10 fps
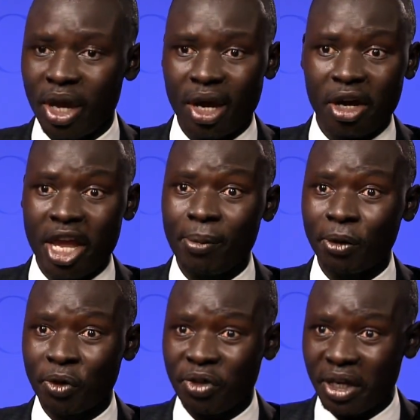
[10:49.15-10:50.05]
We are
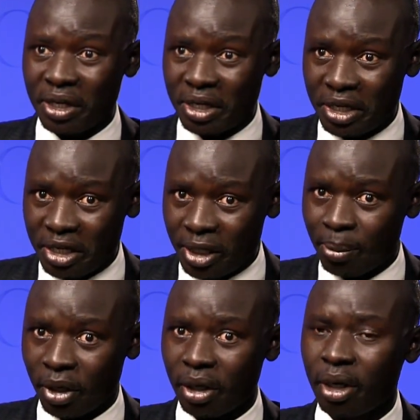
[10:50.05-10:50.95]
unable to think
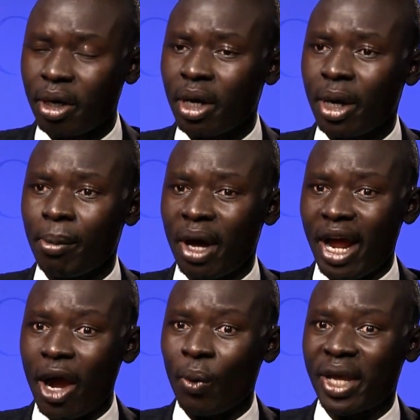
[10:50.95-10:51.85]
deeper
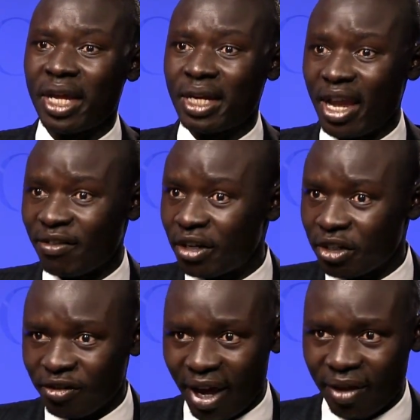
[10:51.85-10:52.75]
about how we can
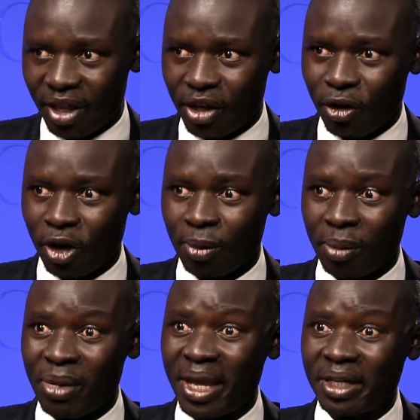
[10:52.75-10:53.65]
diversify the
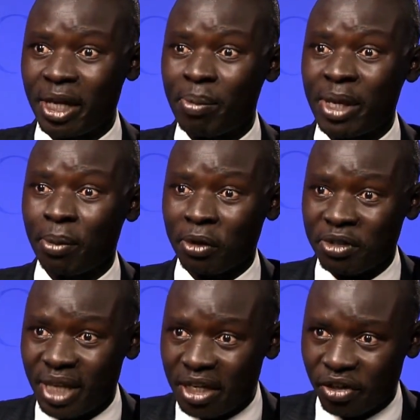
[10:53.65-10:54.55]
economy, make it a
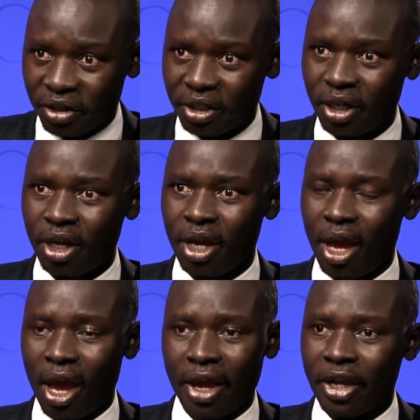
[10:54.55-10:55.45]
people-centered
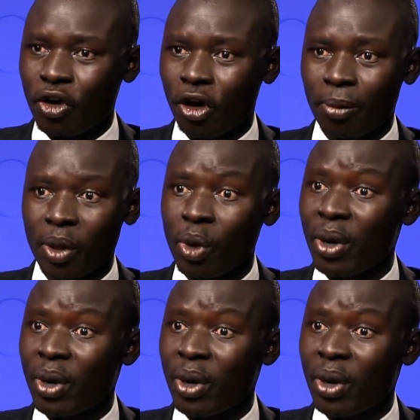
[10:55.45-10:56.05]
economy.